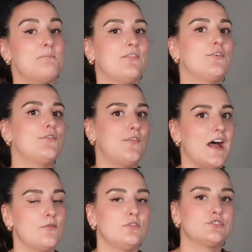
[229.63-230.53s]
but for
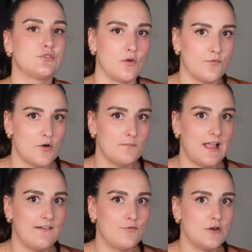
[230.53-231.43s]
viral short form
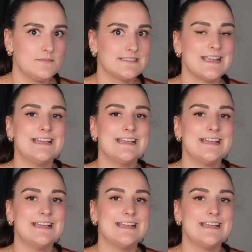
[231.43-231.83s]
platforms,